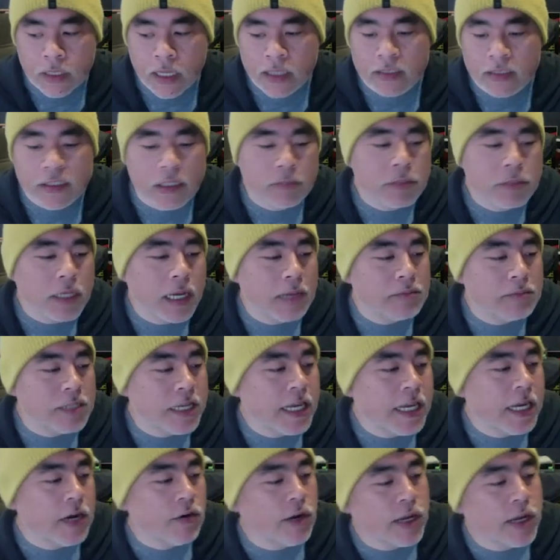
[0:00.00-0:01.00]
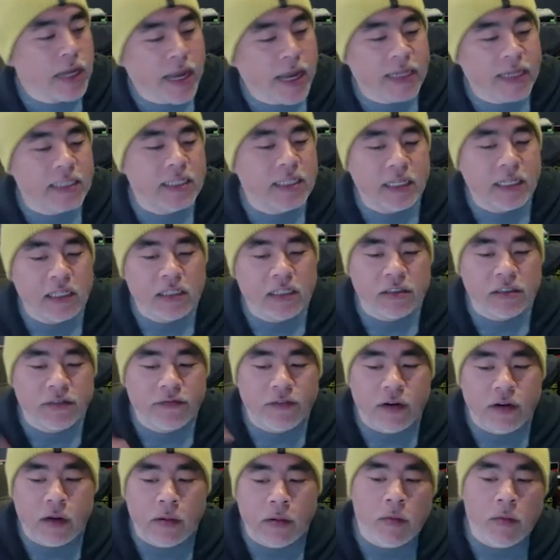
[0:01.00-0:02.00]
sometimes hearing ideas
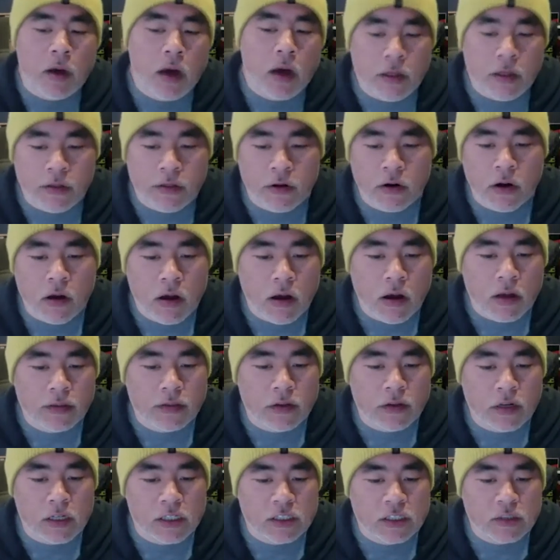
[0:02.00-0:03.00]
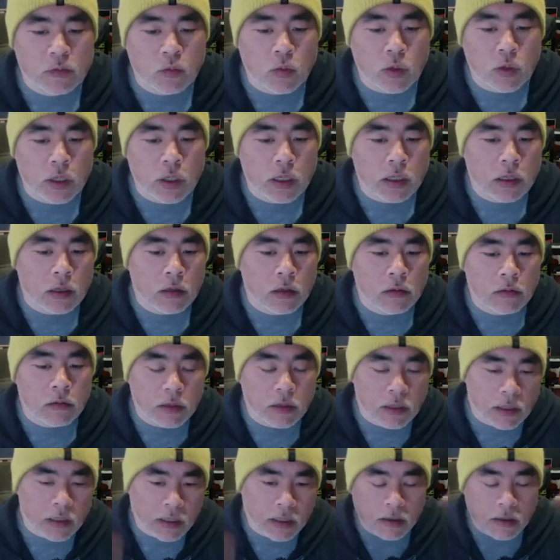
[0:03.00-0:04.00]
from other authors will
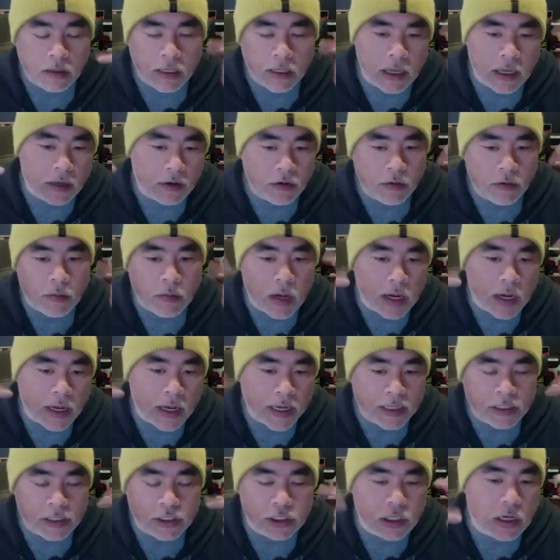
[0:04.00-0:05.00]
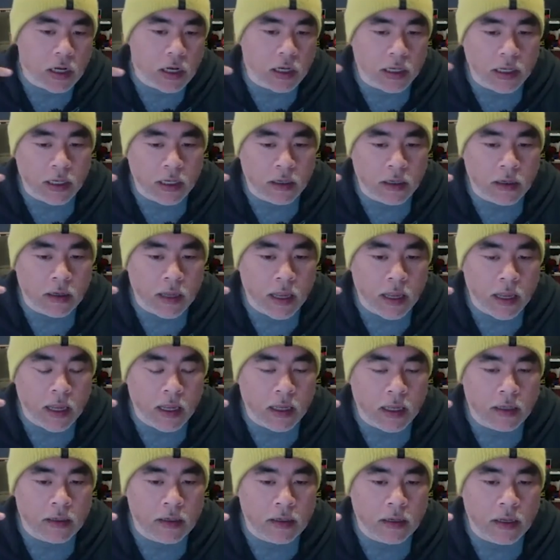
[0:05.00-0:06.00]
get your mind jogging,
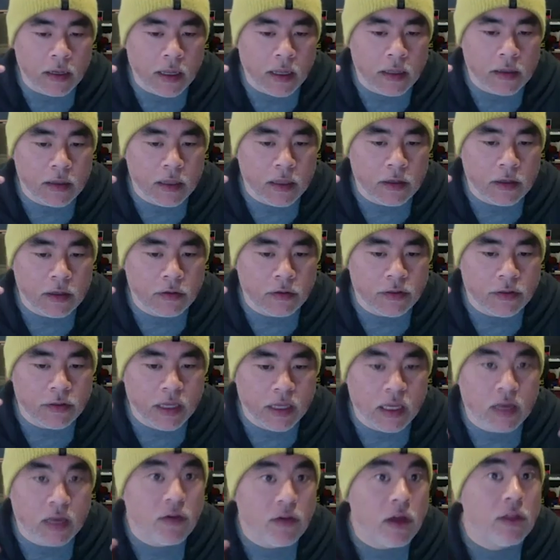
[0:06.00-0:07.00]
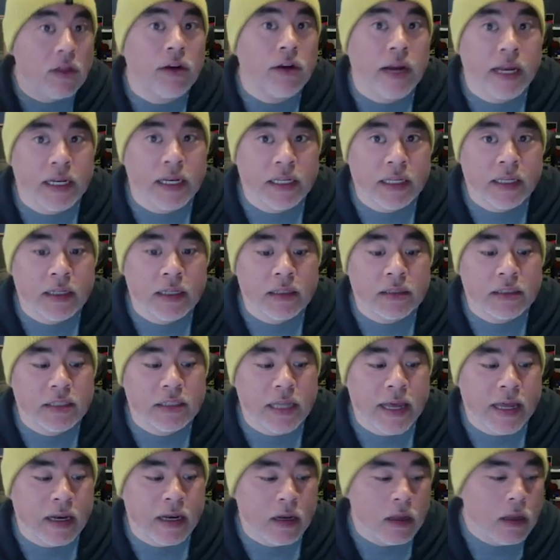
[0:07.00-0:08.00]
and then you'll think of other ideas
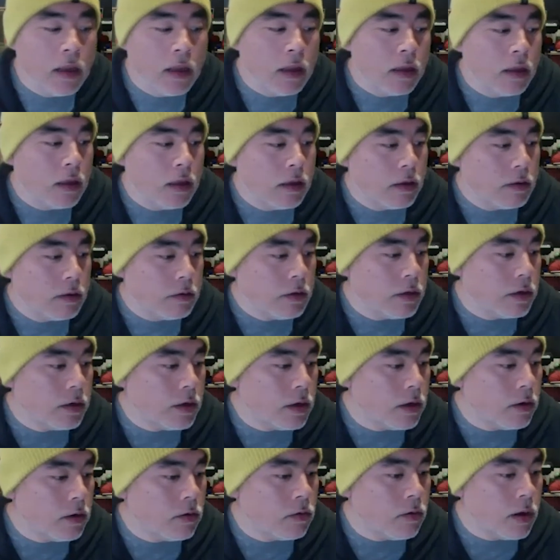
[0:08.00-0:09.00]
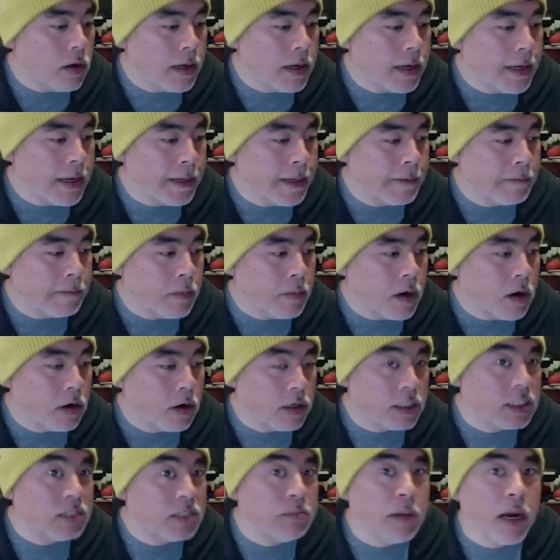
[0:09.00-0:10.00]
that are
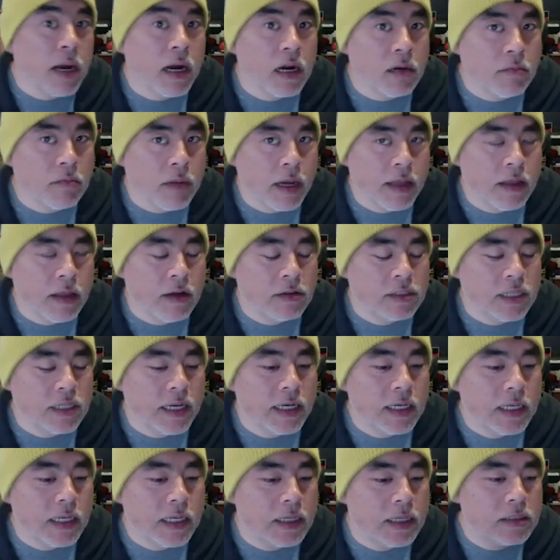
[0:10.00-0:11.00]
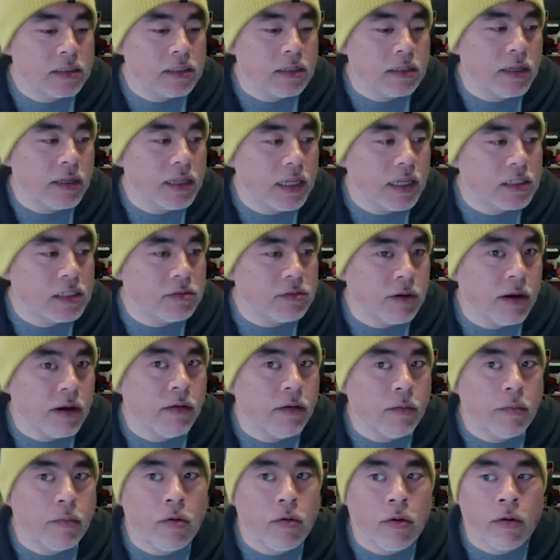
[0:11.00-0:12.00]
inspired by those ideas. So I think it's
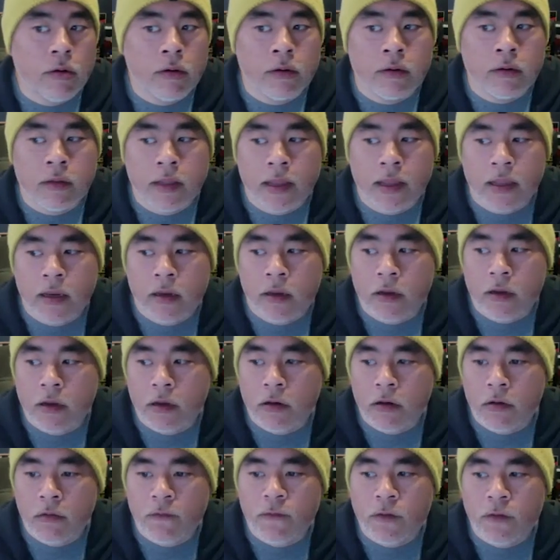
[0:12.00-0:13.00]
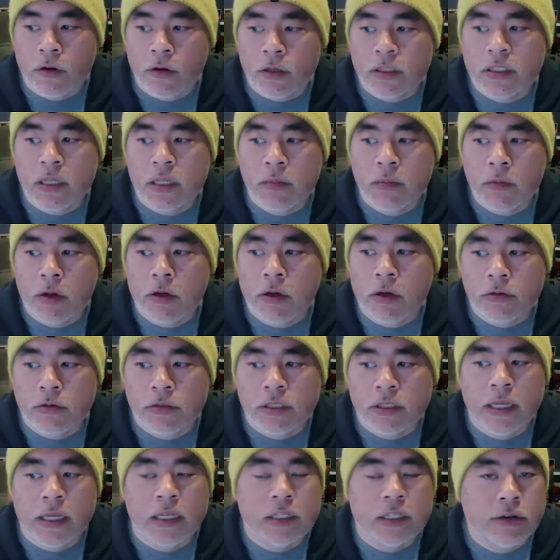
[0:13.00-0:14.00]
very important that, if you're someone
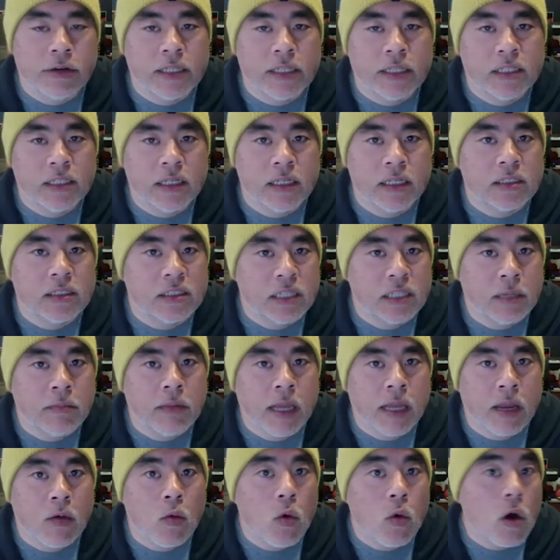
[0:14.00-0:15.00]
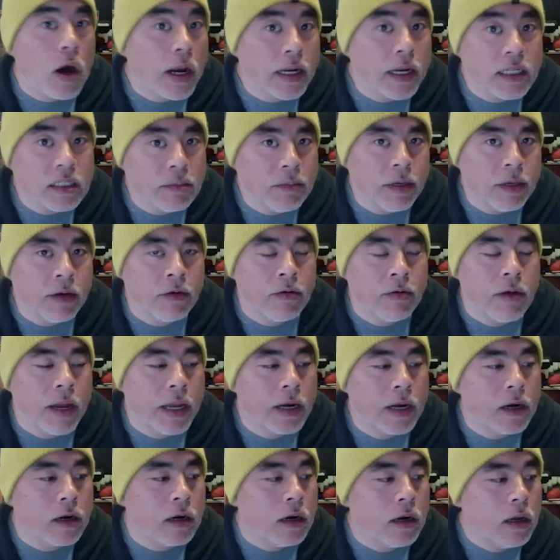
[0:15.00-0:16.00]
who's interested in someday wanting to be a
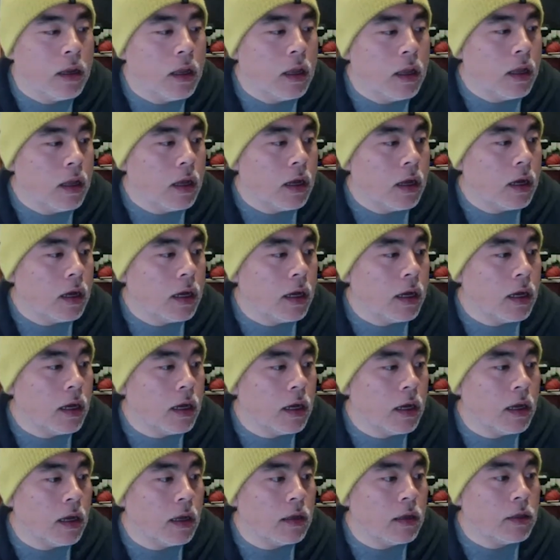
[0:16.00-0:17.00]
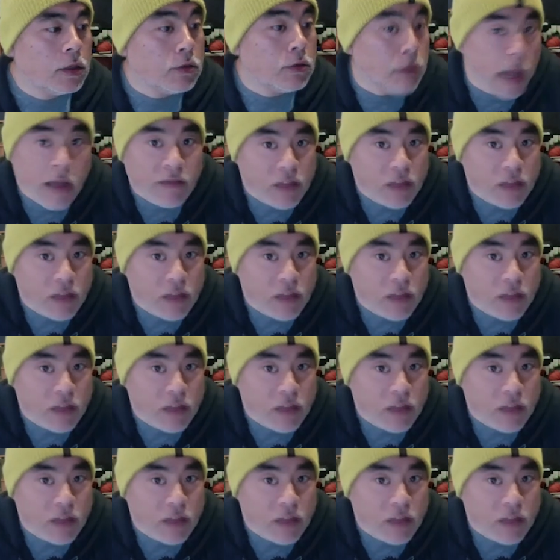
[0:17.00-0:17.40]
writer, you have